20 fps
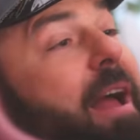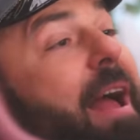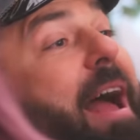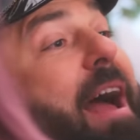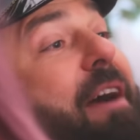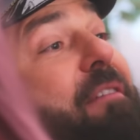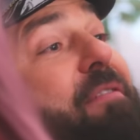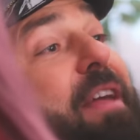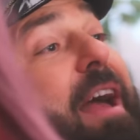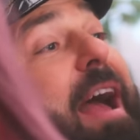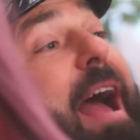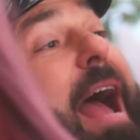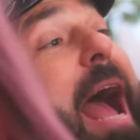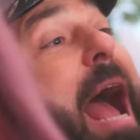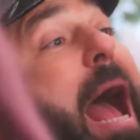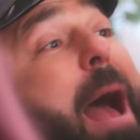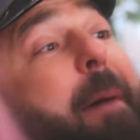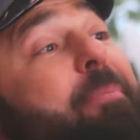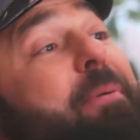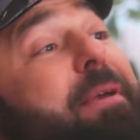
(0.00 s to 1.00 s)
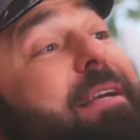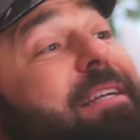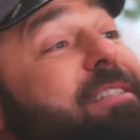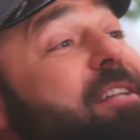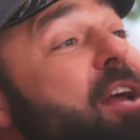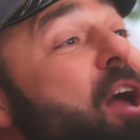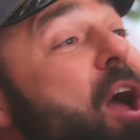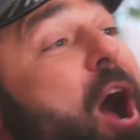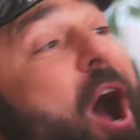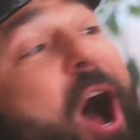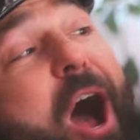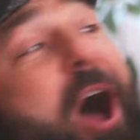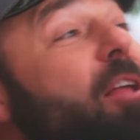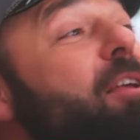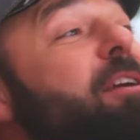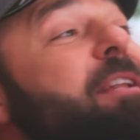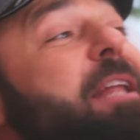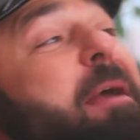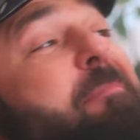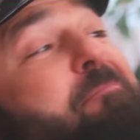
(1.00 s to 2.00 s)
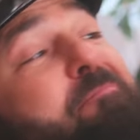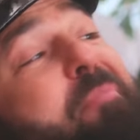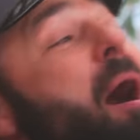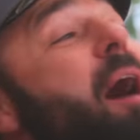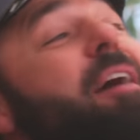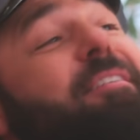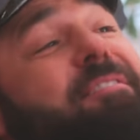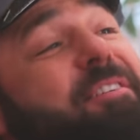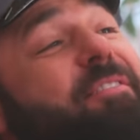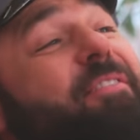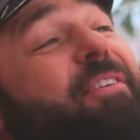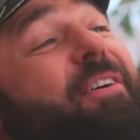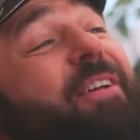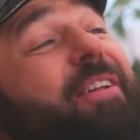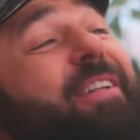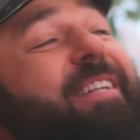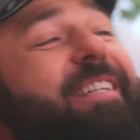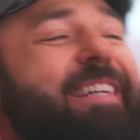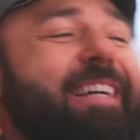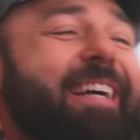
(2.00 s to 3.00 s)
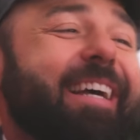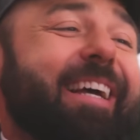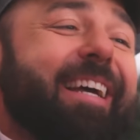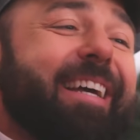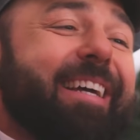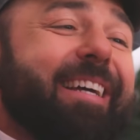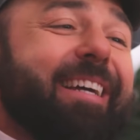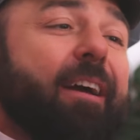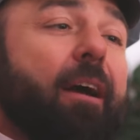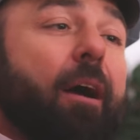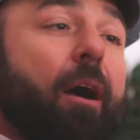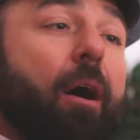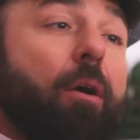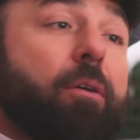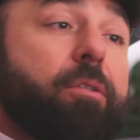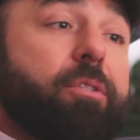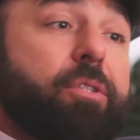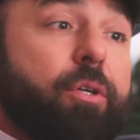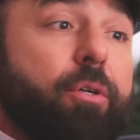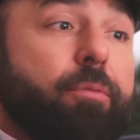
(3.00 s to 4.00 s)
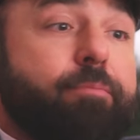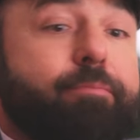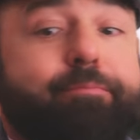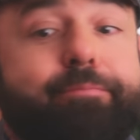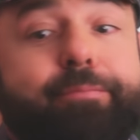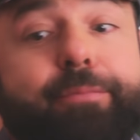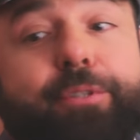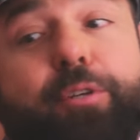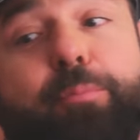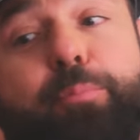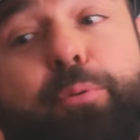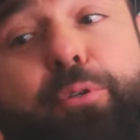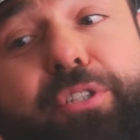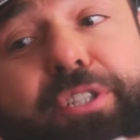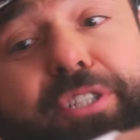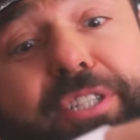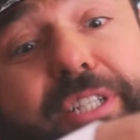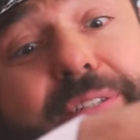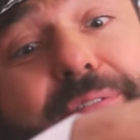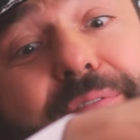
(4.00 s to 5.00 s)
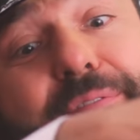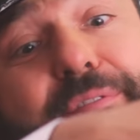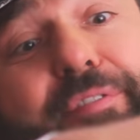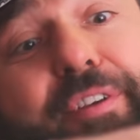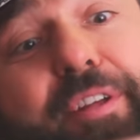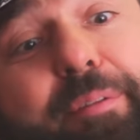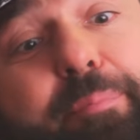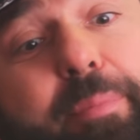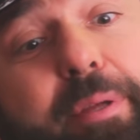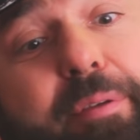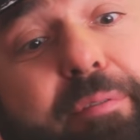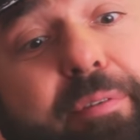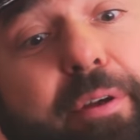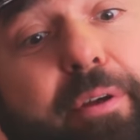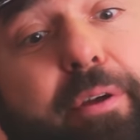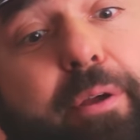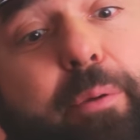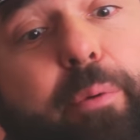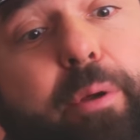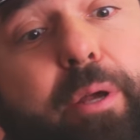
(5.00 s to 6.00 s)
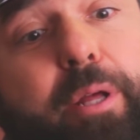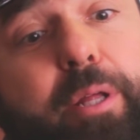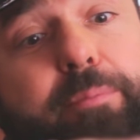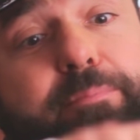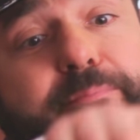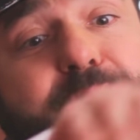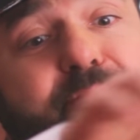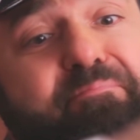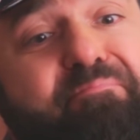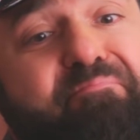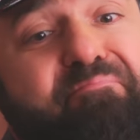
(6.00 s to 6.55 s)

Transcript: you to have the happiest holiday possible. also, your boots didn't fit me very well.